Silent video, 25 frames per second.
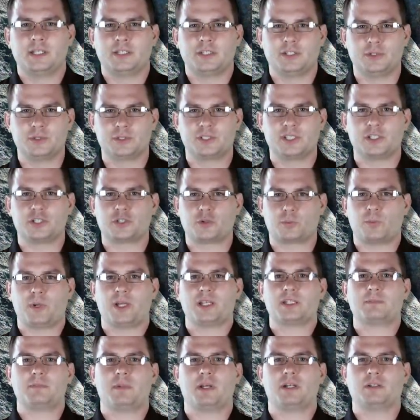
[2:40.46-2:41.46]
Using
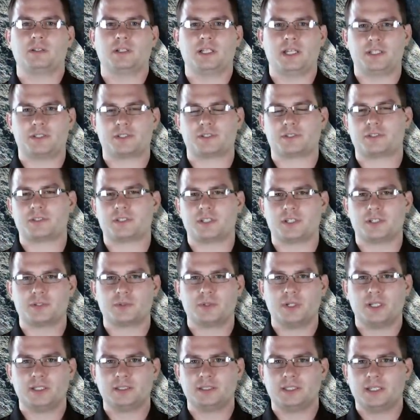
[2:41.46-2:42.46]
direct metal laser
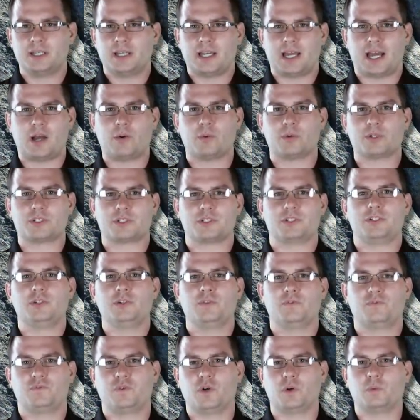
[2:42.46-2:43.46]
sintering, Howard's
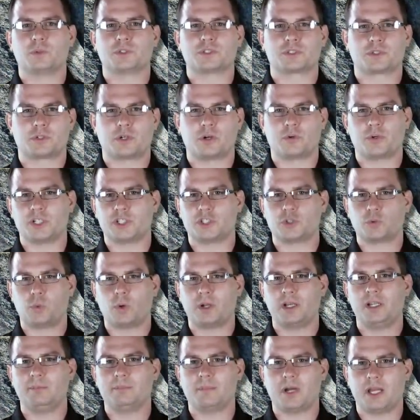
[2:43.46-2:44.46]
new foot was grown in
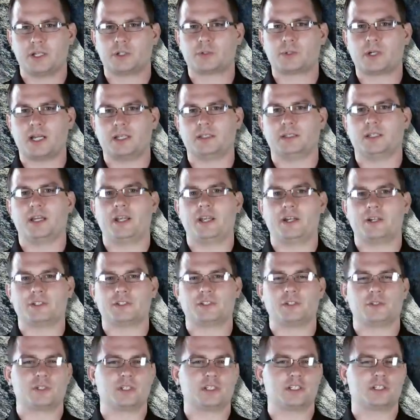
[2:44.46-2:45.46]
20 micron
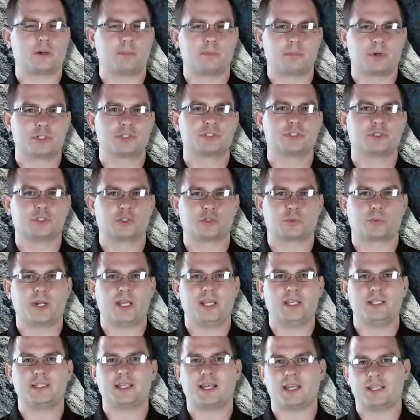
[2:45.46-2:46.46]
layers using commercial
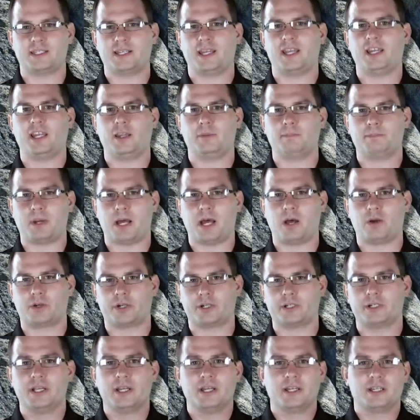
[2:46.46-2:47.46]
grade titanium
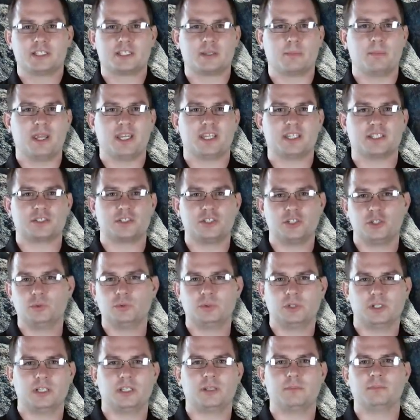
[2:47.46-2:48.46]
powder to make his
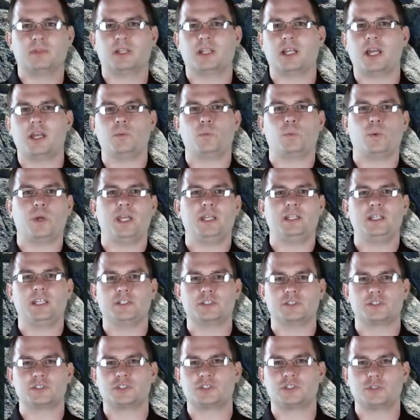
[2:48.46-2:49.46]
new limb lightweight
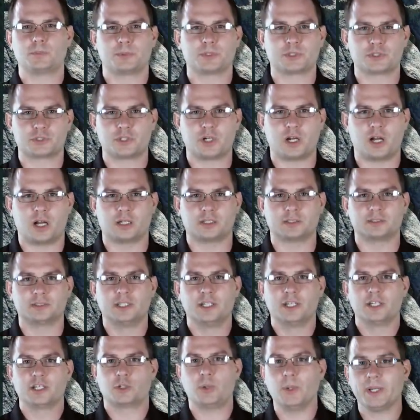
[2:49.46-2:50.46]
and super strong.
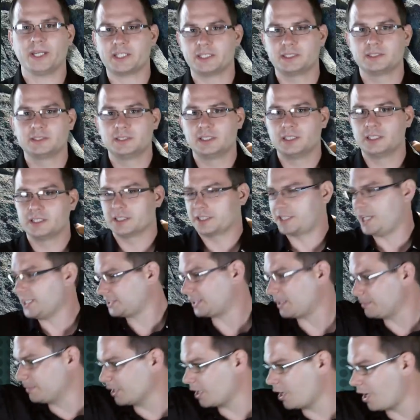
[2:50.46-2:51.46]
Quick, cut
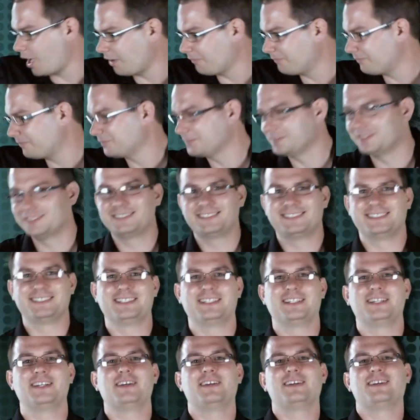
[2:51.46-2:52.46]
something off!
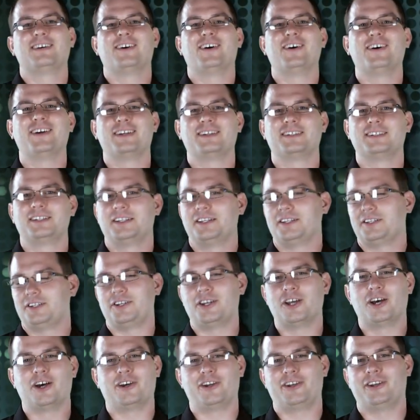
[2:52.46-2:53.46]
Or,
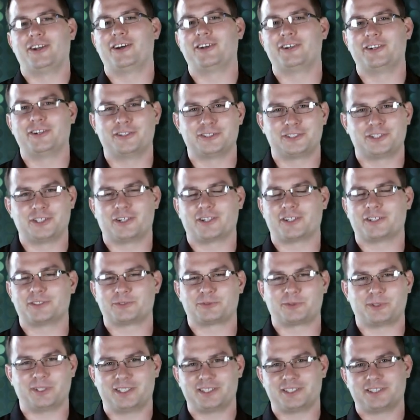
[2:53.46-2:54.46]
no, no, no joke, it
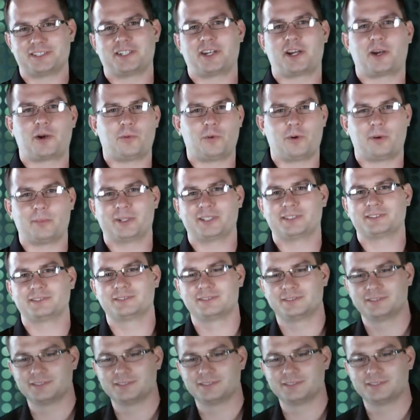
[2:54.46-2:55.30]
was really just heartwarming.